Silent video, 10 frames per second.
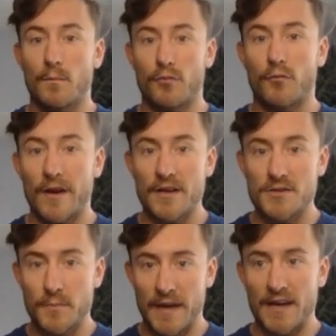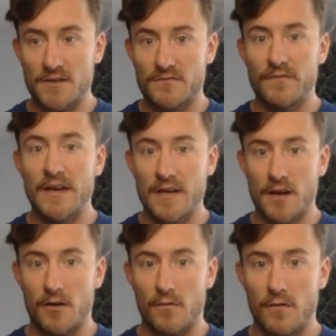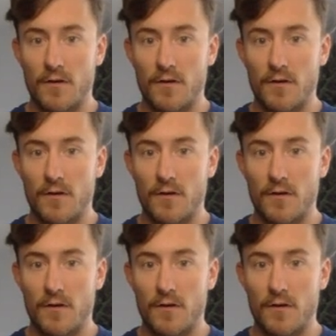bridge page video